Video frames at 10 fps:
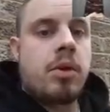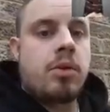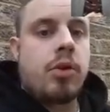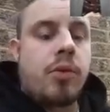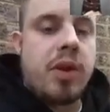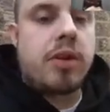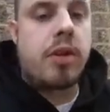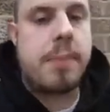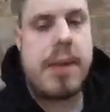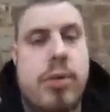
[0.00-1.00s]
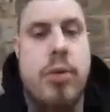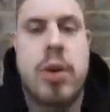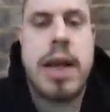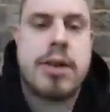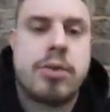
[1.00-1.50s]
Do you think the message will
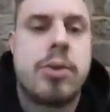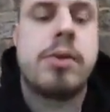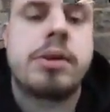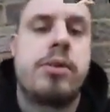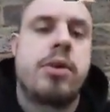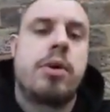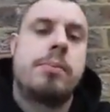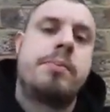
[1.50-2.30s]
get to her in time?